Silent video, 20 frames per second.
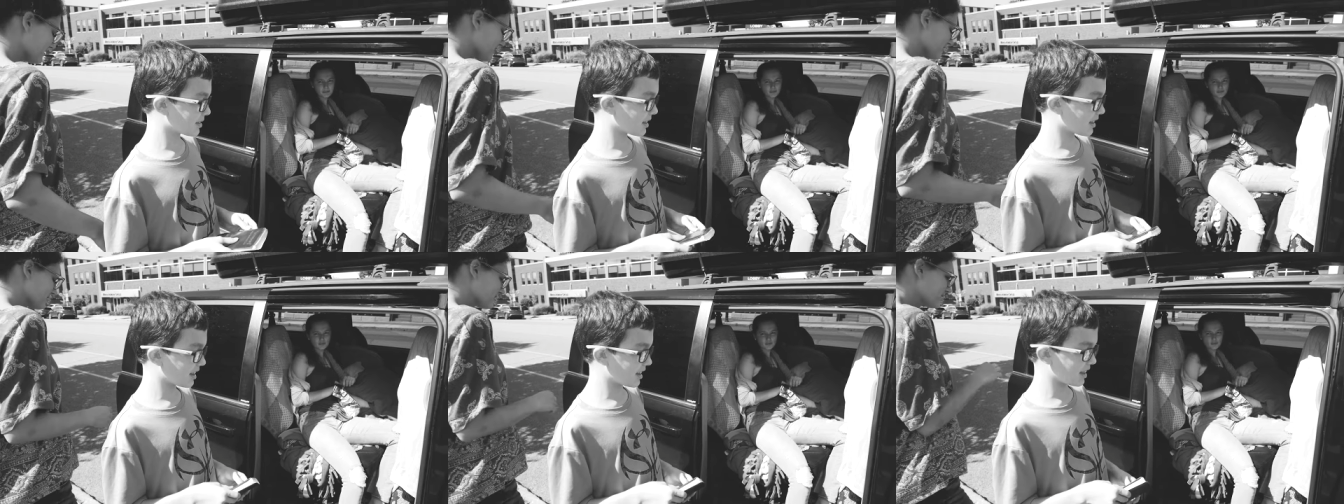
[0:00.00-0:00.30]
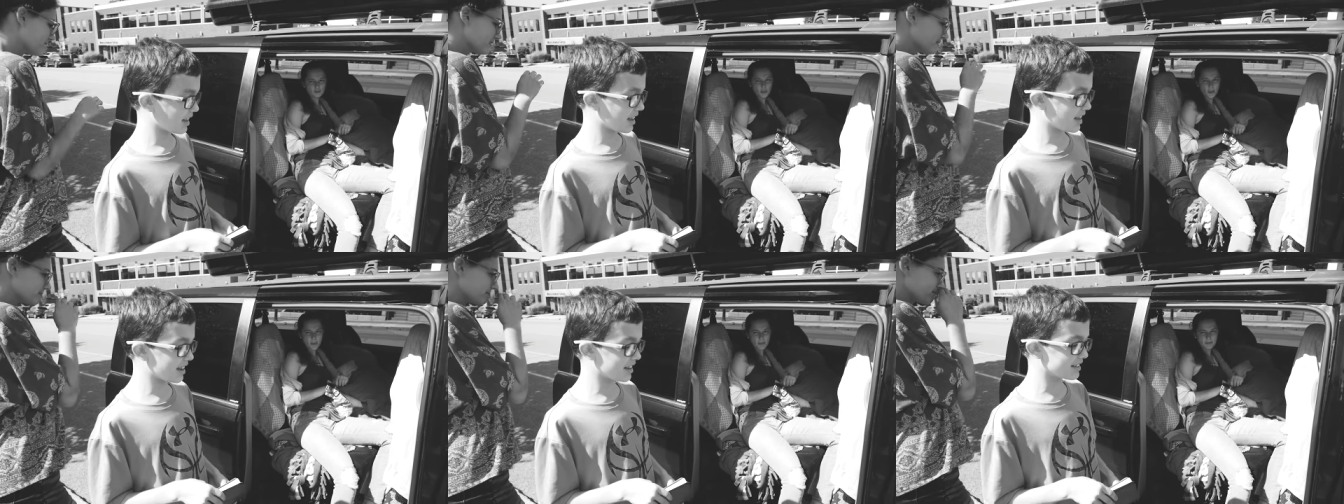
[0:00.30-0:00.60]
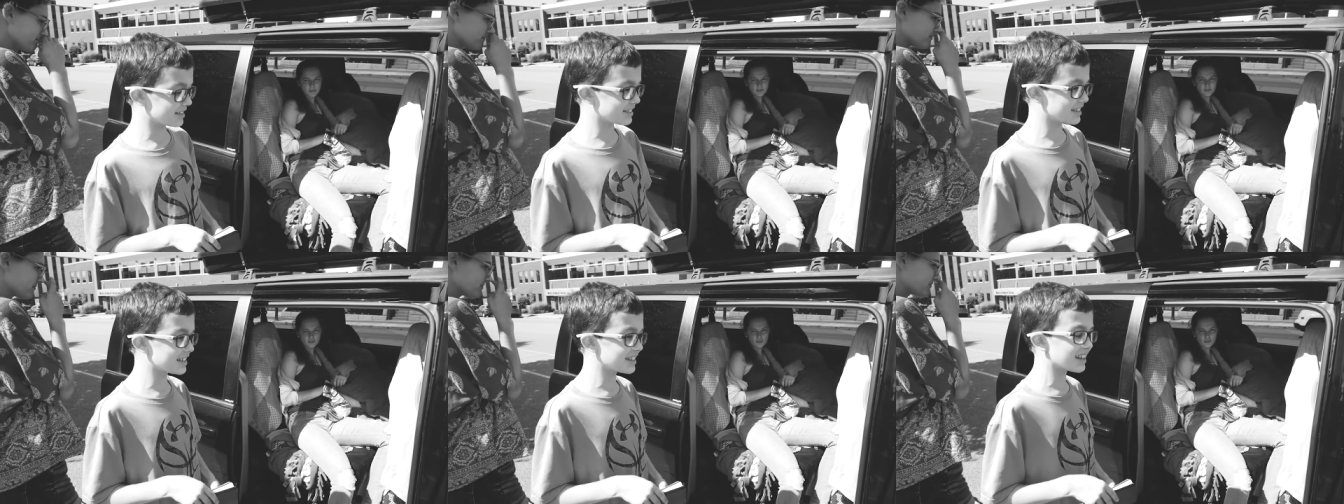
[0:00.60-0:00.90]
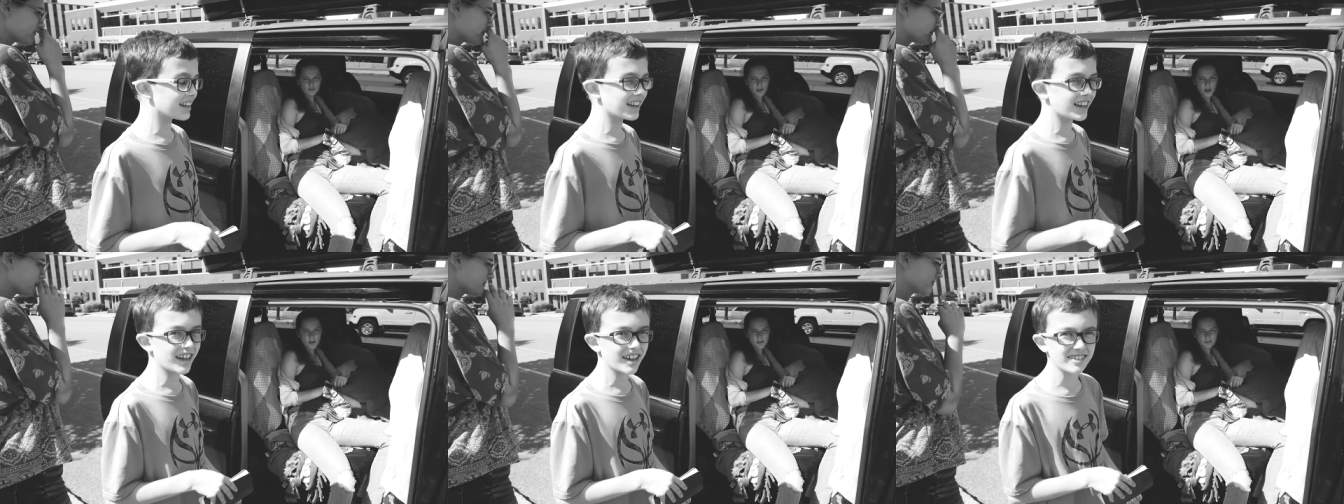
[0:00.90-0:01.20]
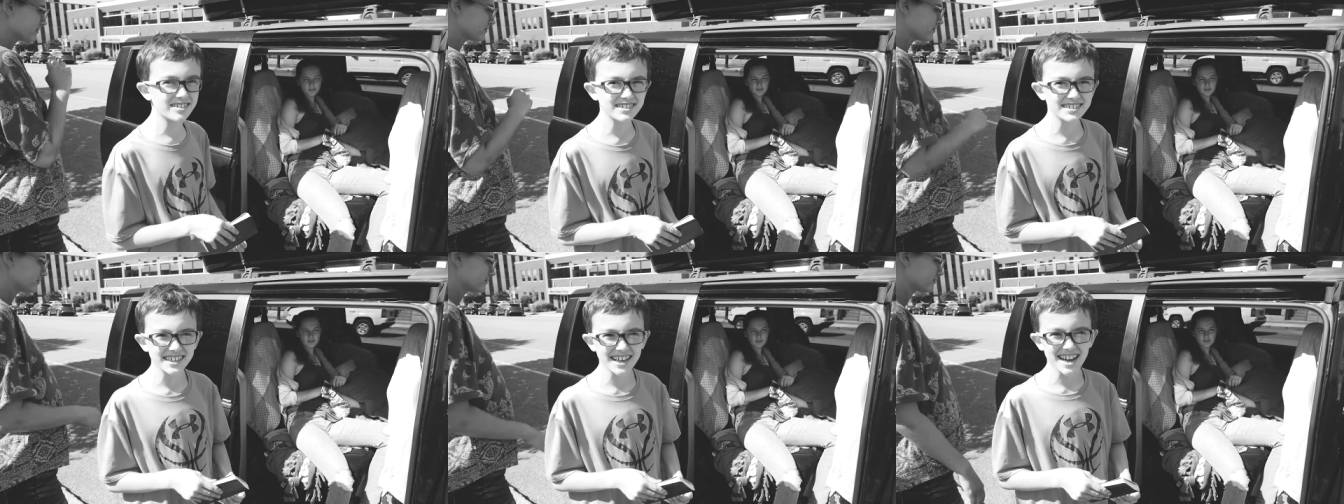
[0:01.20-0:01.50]
It is in the
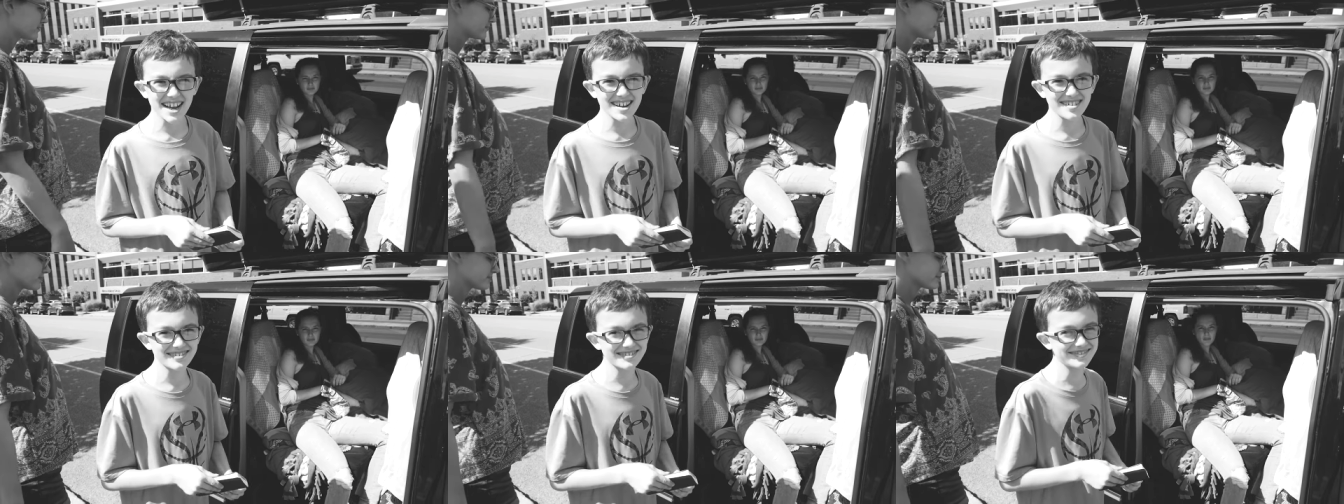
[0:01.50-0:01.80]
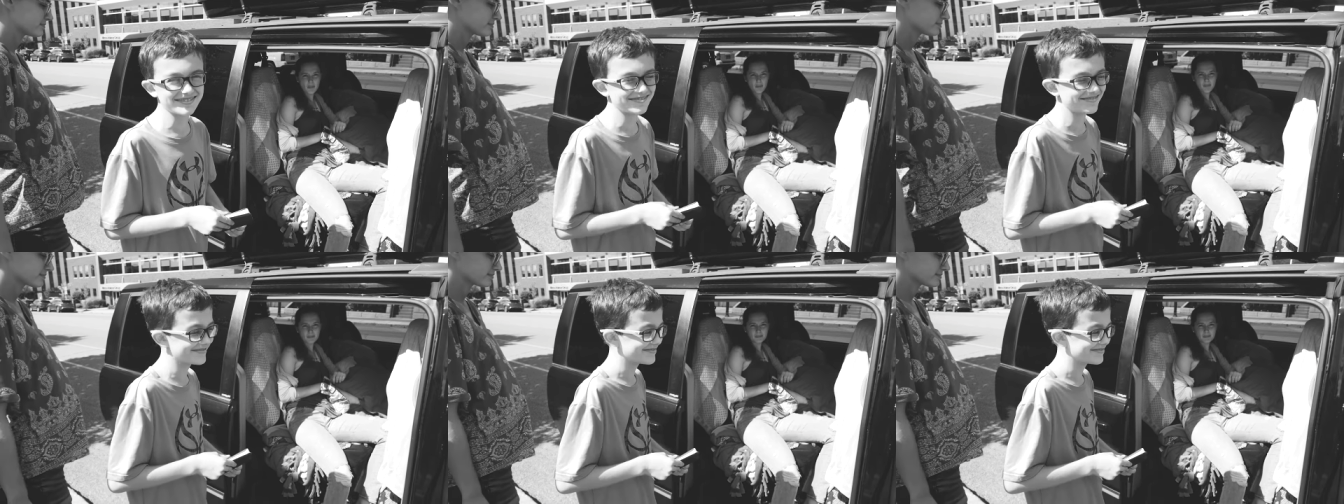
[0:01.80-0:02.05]
gift shop.